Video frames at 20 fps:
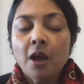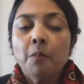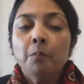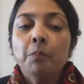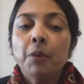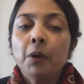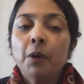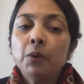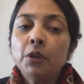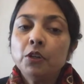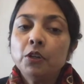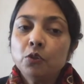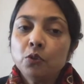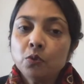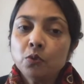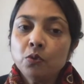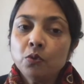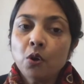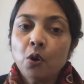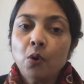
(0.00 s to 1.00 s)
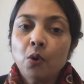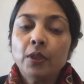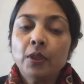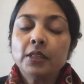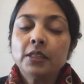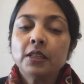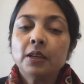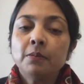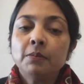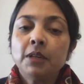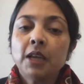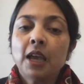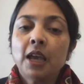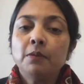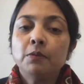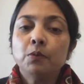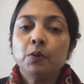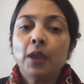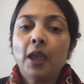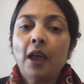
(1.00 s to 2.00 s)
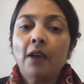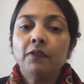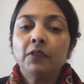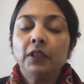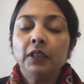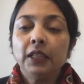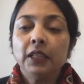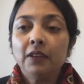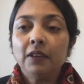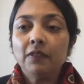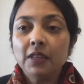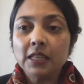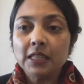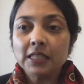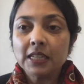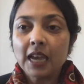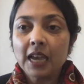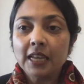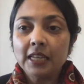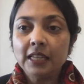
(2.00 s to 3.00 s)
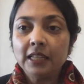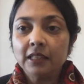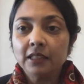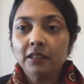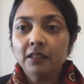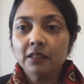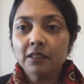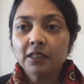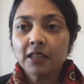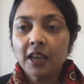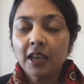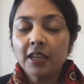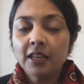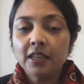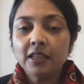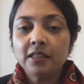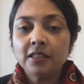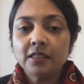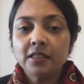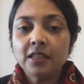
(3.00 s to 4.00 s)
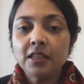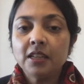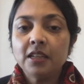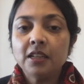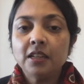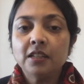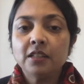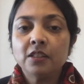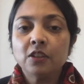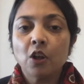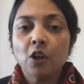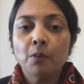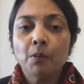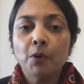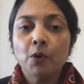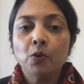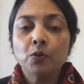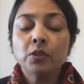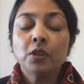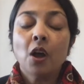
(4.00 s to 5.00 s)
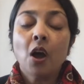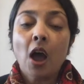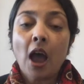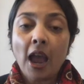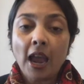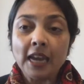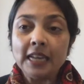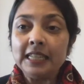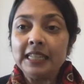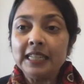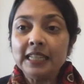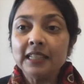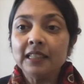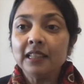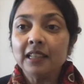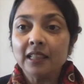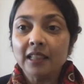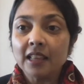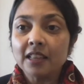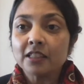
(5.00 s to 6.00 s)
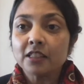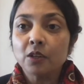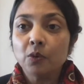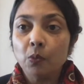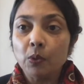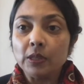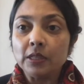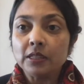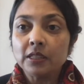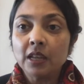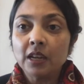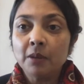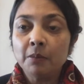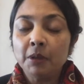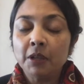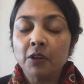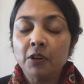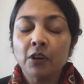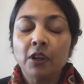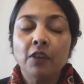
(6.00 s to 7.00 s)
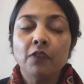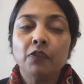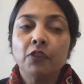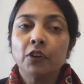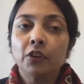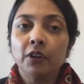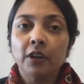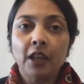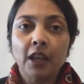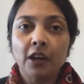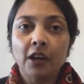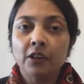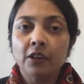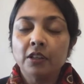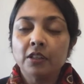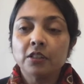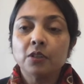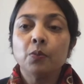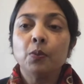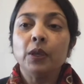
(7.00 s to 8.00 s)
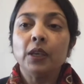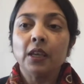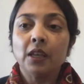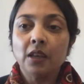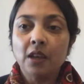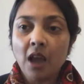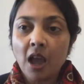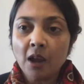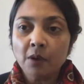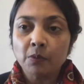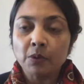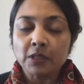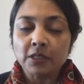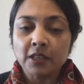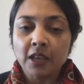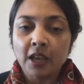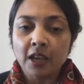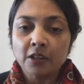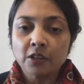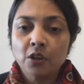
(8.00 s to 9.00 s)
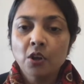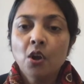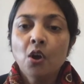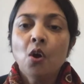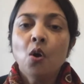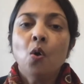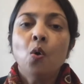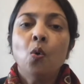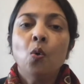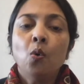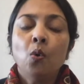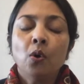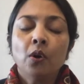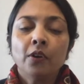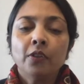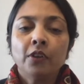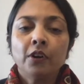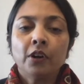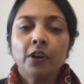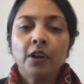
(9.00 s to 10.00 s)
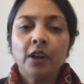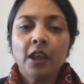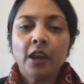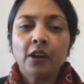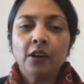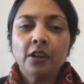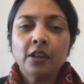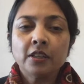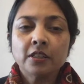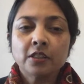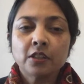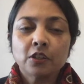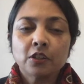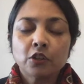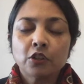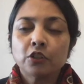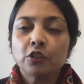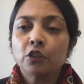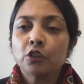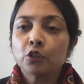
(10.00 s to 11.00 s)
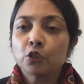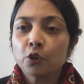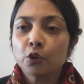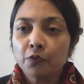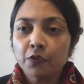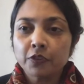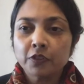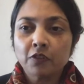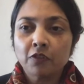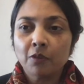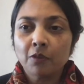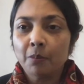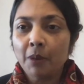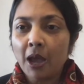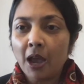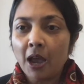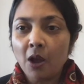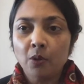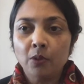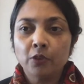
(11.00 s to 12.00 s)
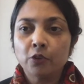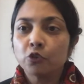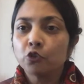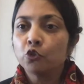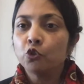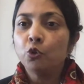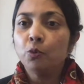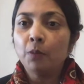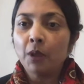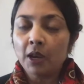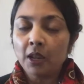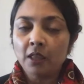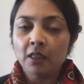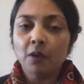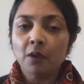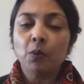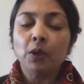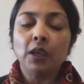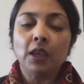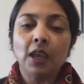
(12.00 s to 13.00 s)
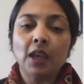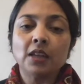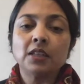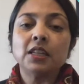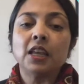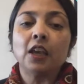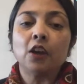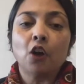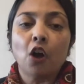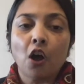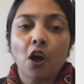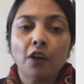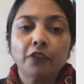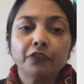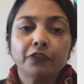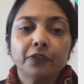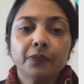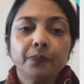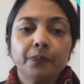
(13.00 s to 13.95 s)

But we do know that sometimes we have to leave these tiny seeds, almost ideally less than 1 centimeter, if they're in areas that we cannot resect, or they're in areas such as the surface of the bowel and there's too many that we can't take off.